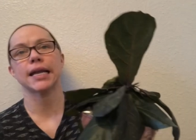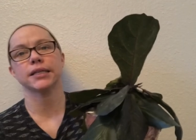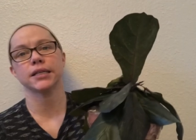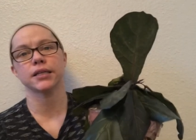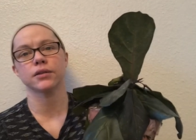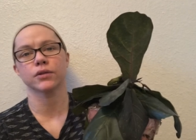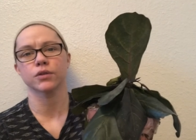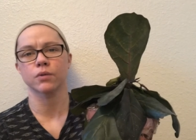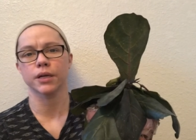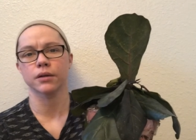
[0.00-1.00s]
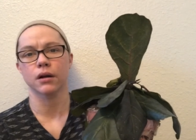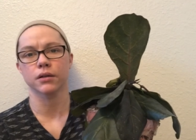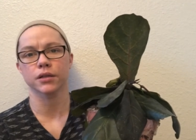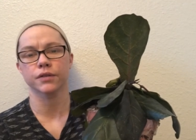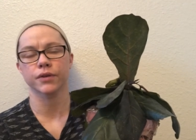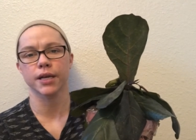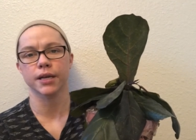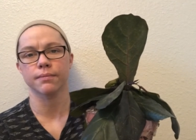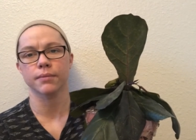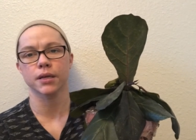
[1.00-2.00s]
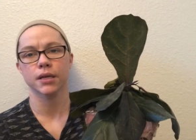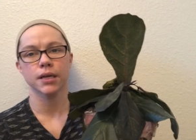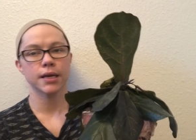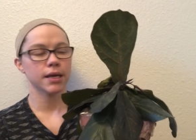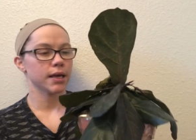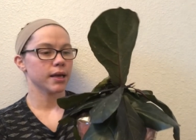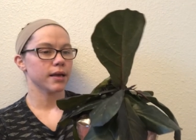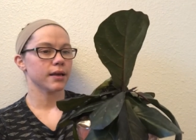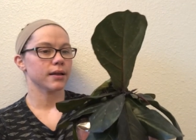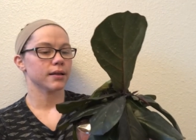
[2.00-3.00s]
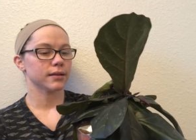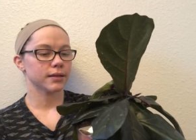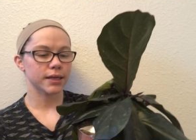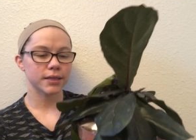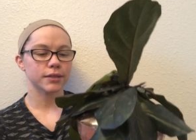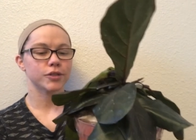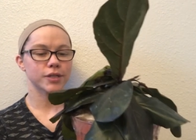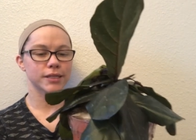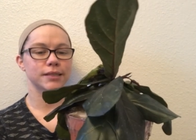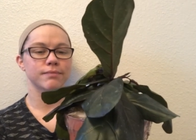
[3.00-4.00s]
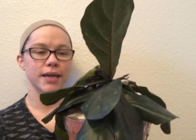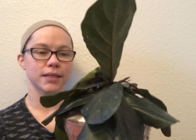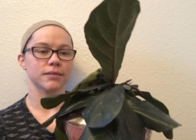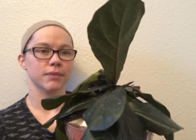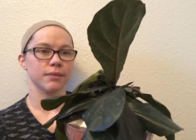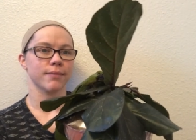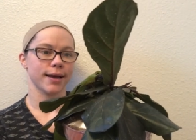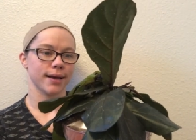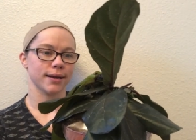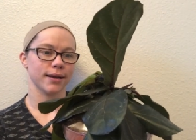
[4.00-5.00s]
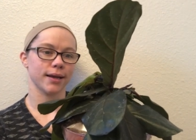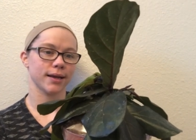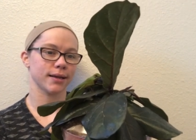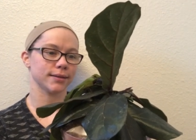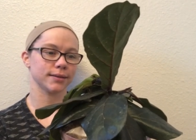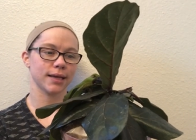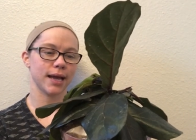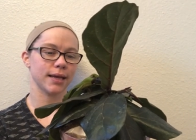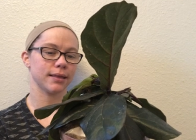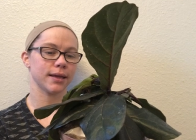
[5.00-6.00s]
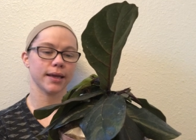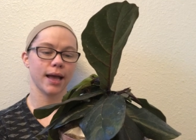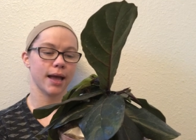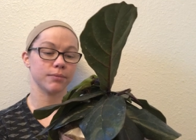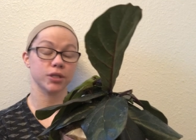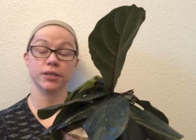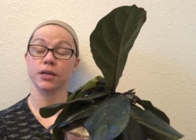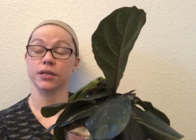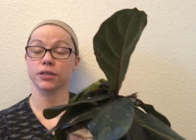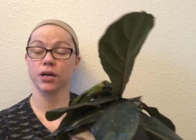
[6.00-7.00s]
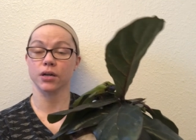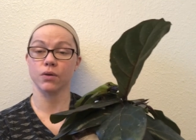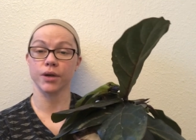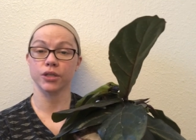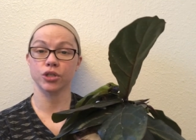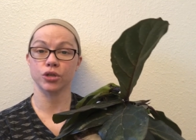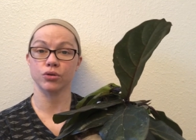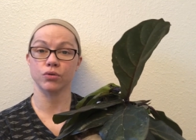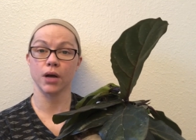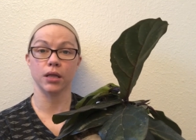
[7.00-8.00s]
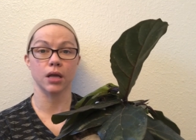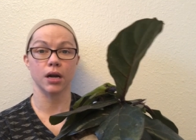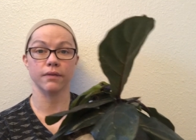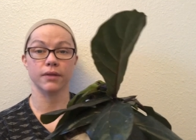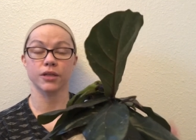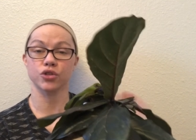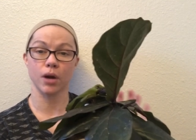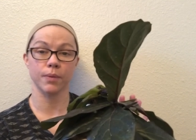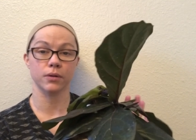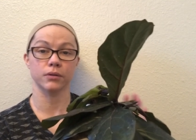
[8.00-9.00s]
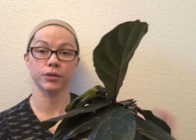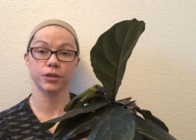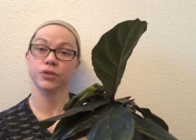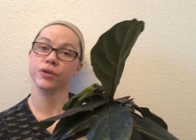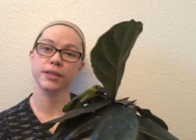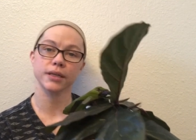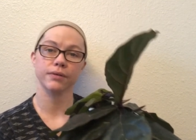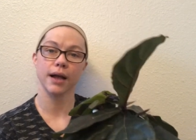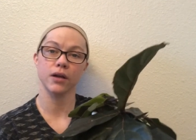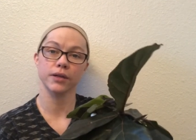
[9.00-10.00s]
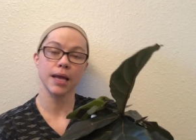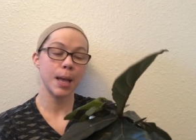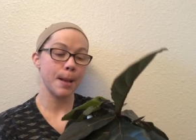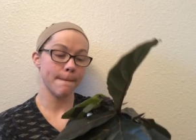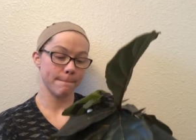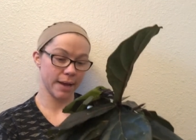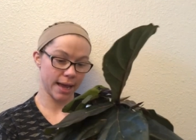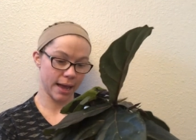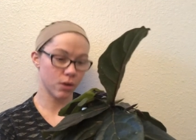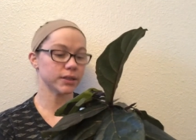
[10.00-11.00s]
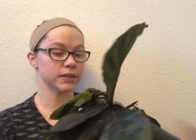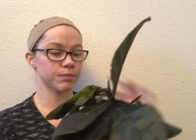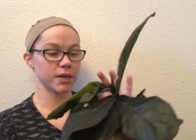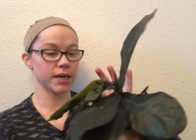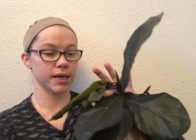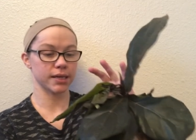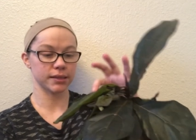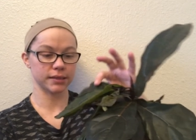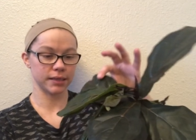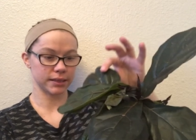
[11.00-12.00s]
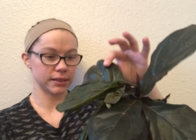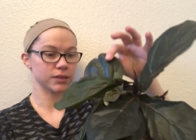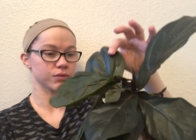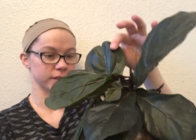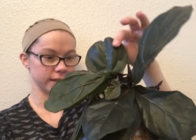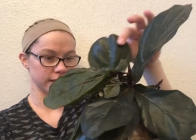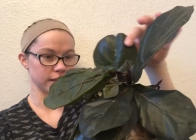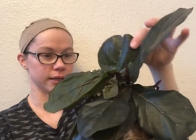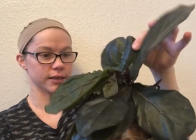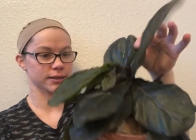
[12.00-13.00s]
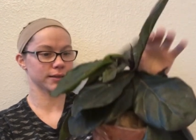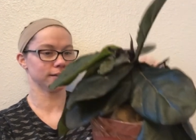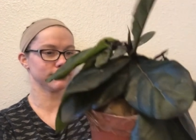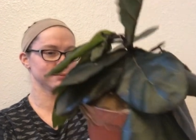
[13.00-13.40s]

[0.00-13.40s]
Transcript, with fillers: 18 or $20 for him this just makes me mad and I think I'm just gonna start going to a lot of the tropical nurseries around my house because this is ridiculous.